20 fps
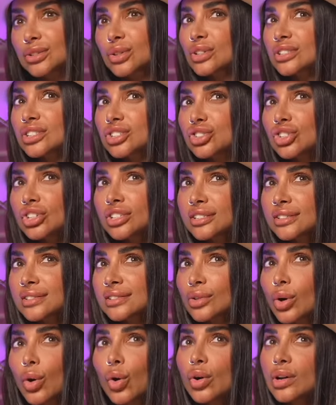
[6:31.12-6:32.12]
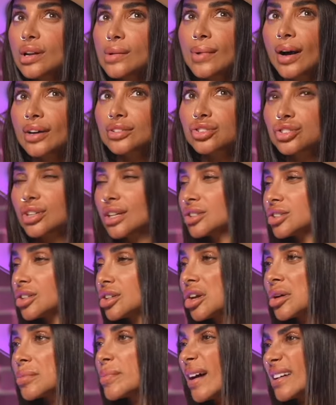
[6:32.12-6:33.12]
So it's just all about changing
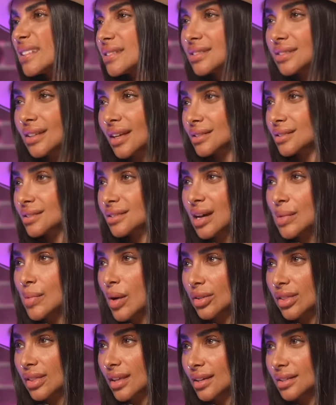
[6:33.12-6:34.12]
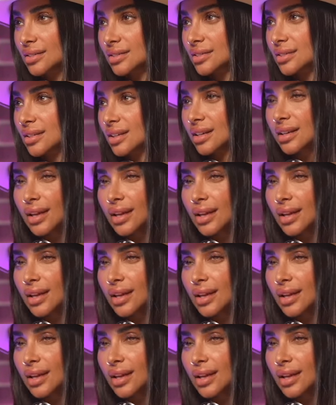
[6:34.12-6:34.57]
your mindset about things.